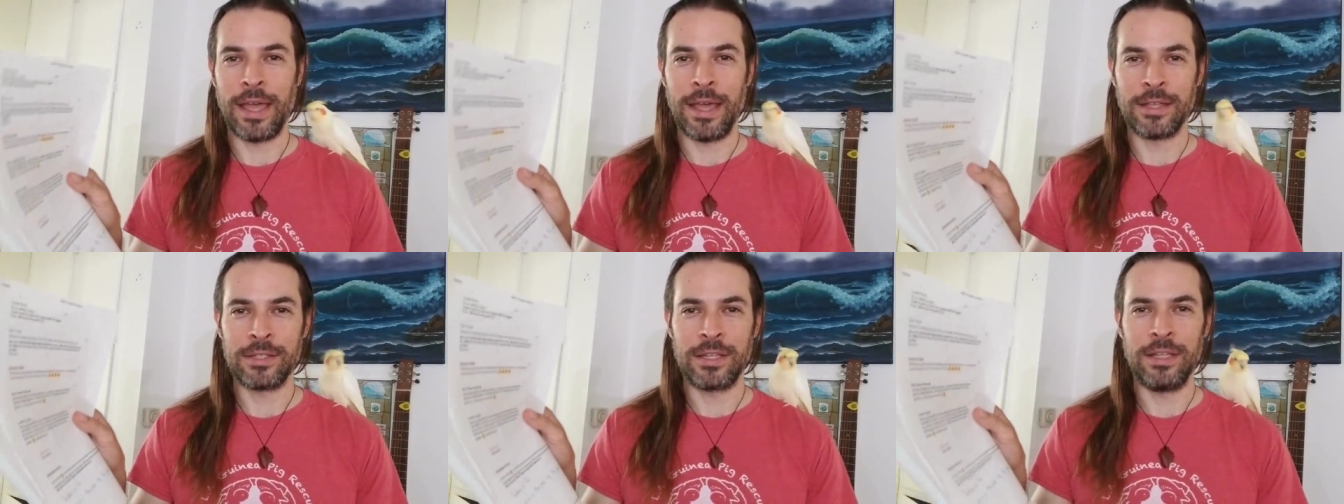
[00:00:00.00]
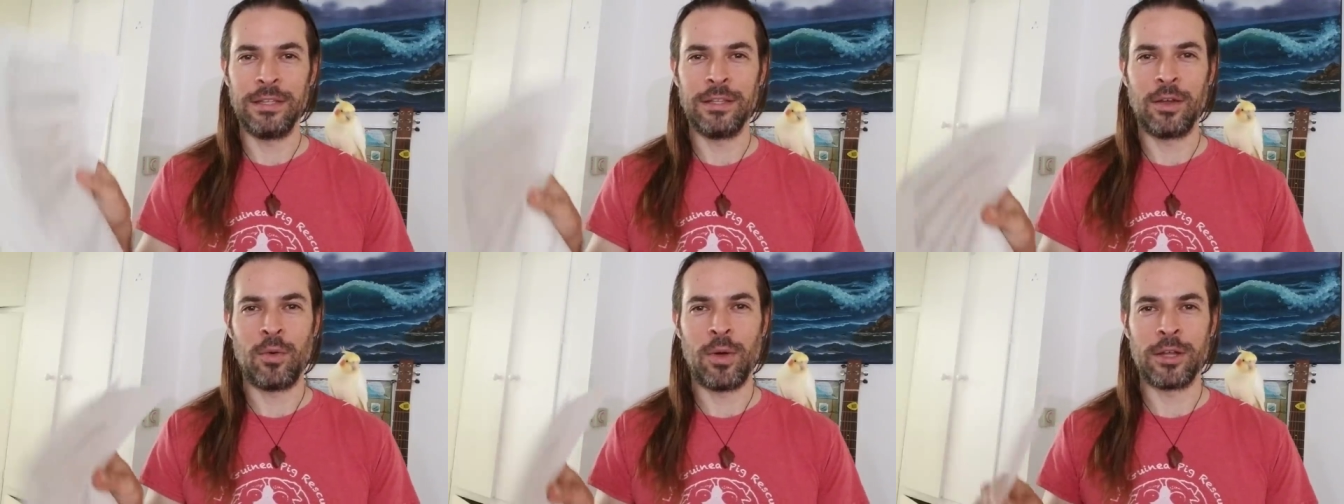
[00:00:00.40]
ask
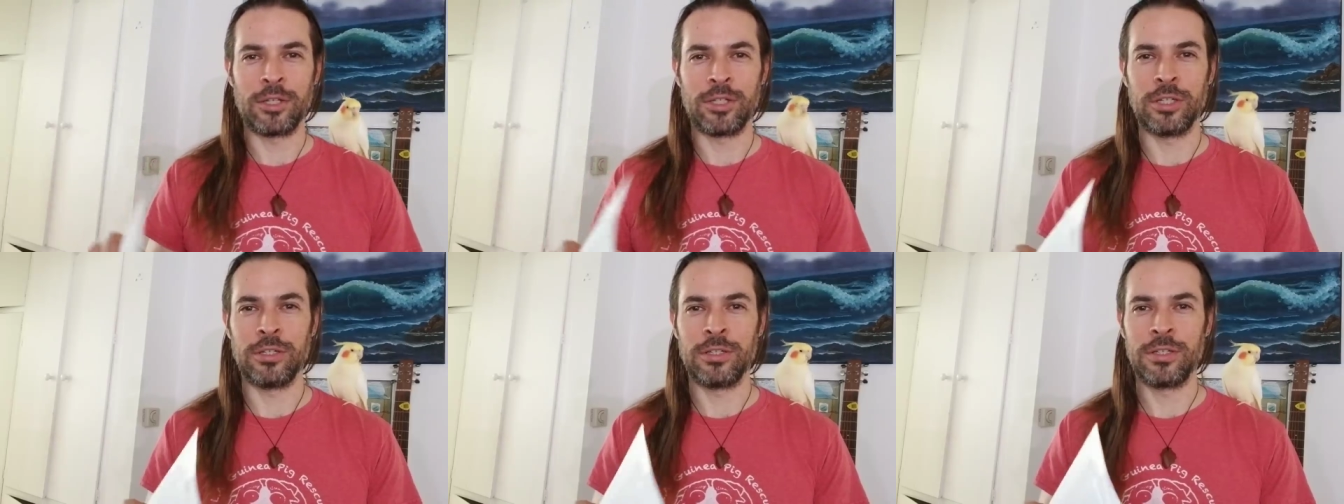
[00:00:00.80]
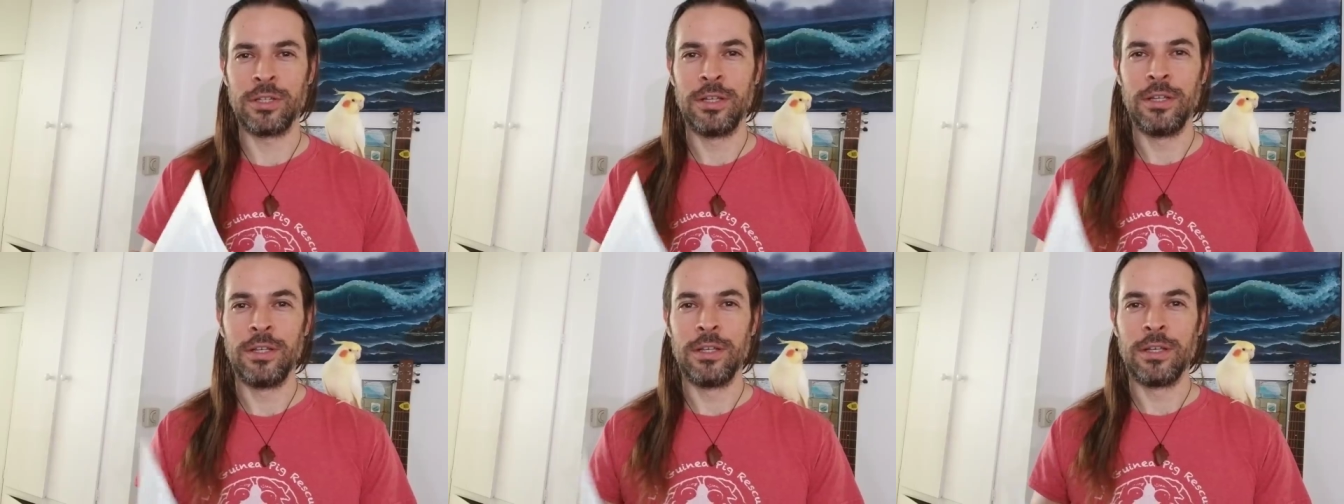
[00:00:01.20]
in the questions,
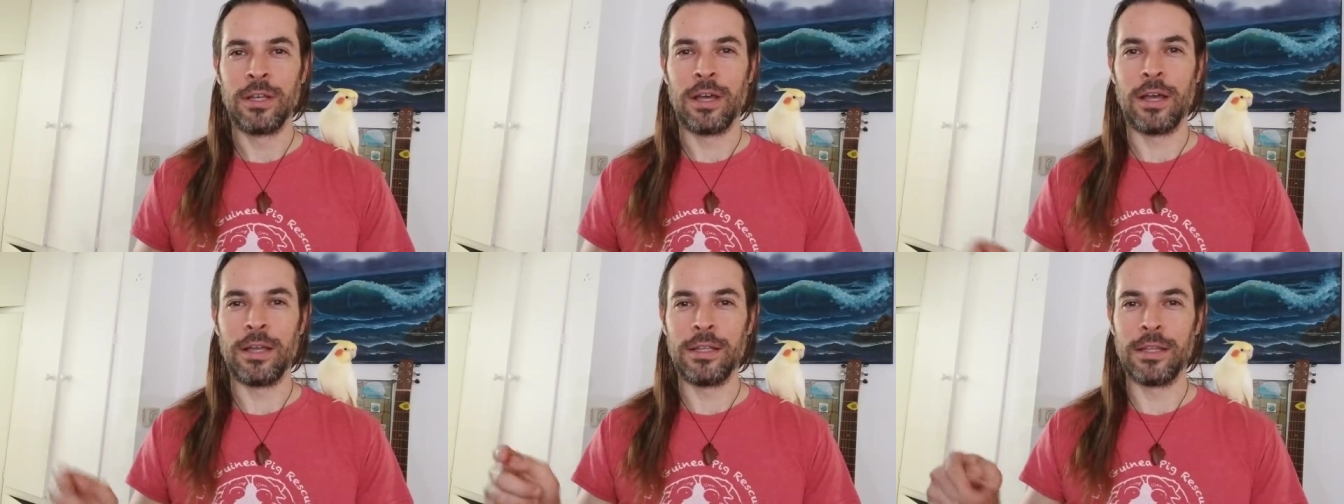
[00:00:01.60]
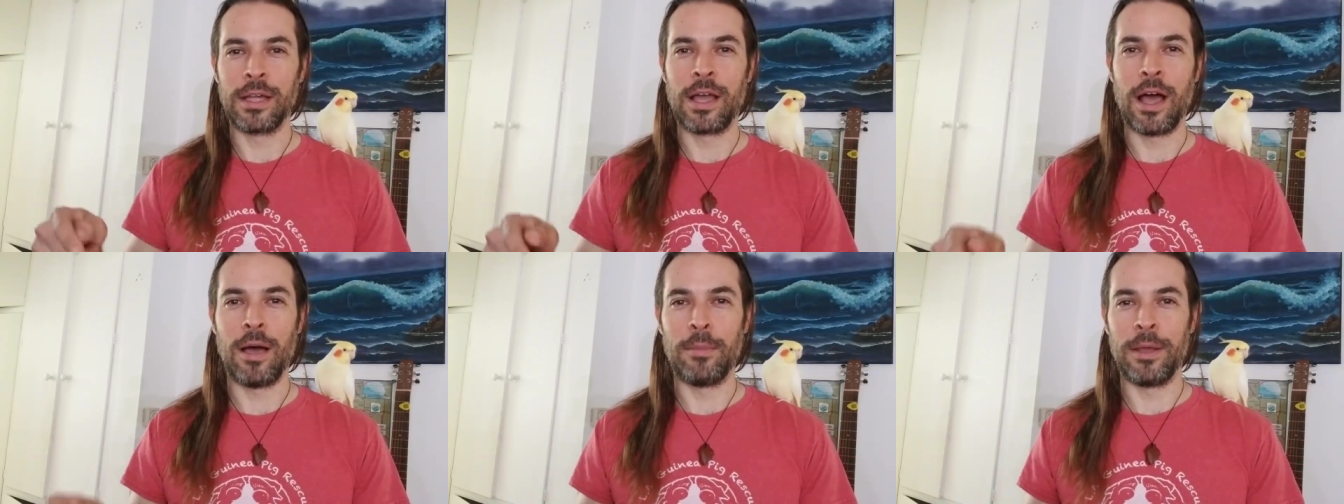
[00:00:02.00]
uh, in the
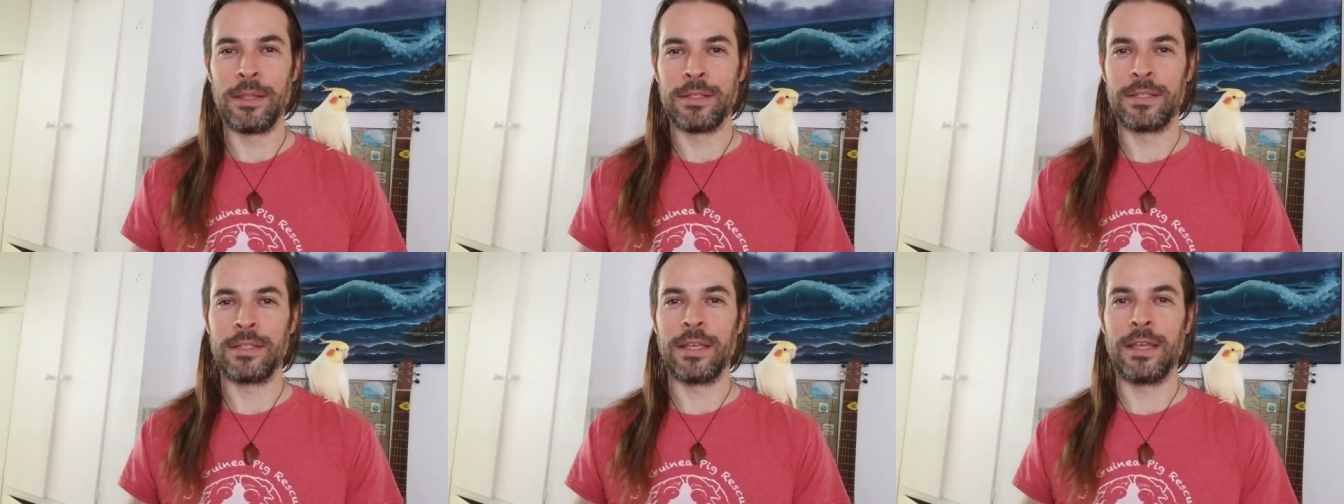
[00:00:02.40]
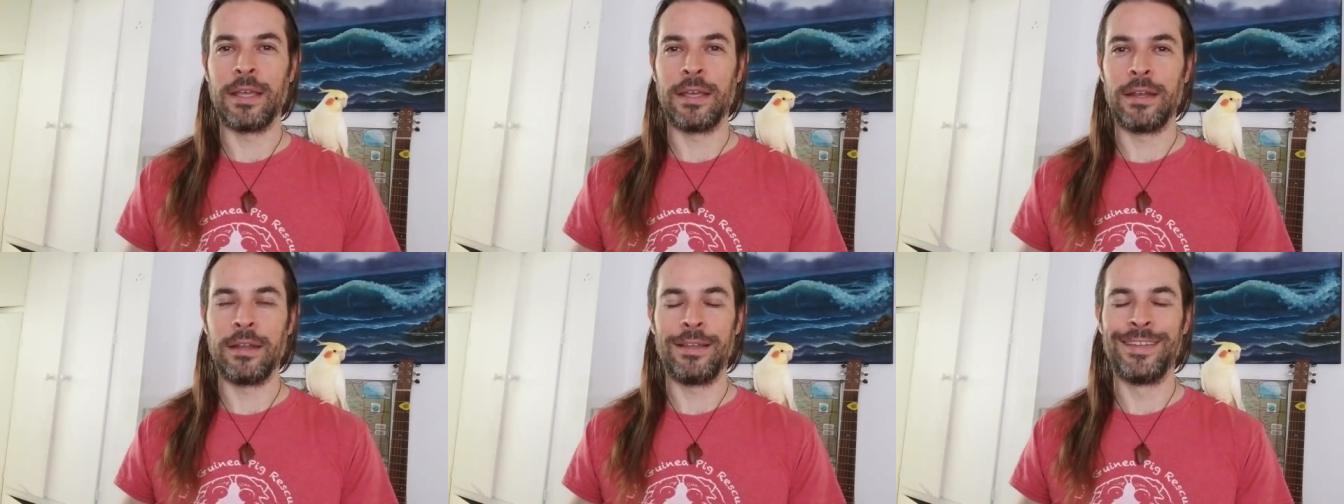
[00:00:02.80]
comments,
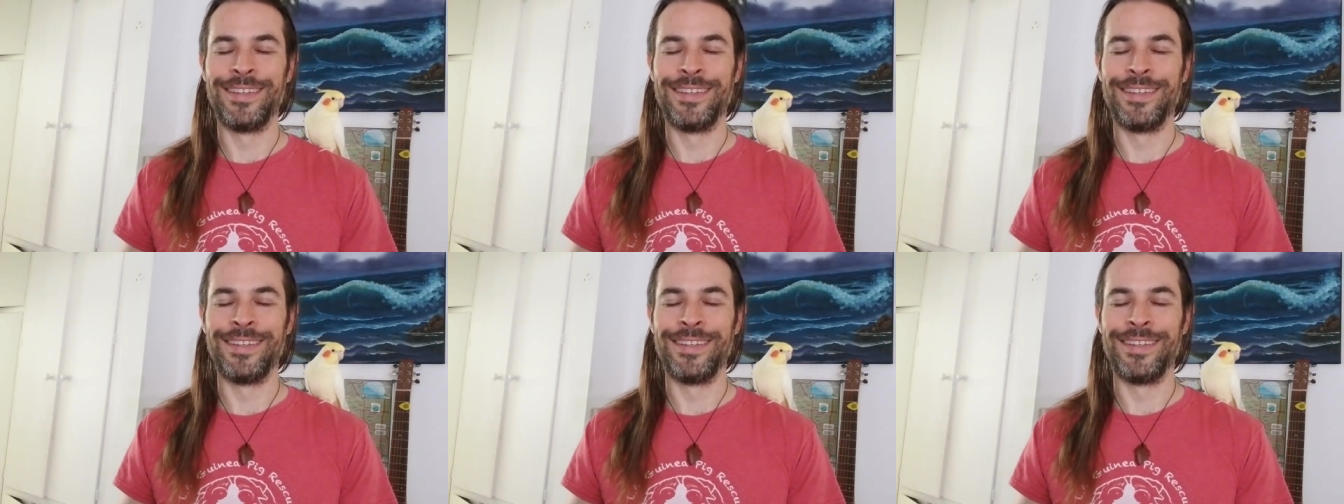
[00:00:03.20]
and,